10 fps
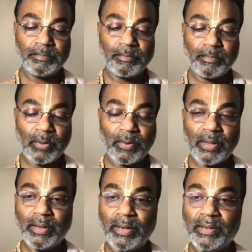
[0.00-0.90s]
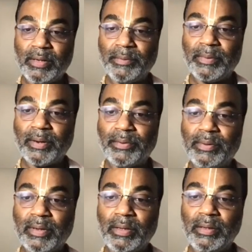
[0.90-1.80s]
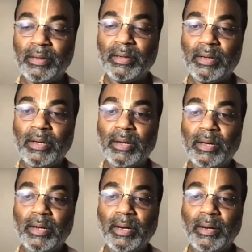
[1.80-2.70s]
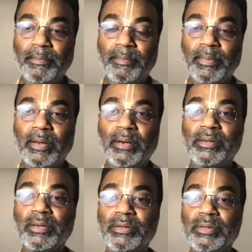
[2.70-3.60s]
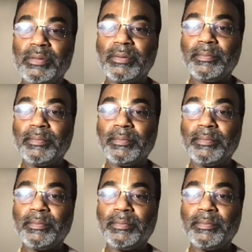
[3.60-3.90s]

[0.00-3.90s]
Okay, let's see if there is any discussions.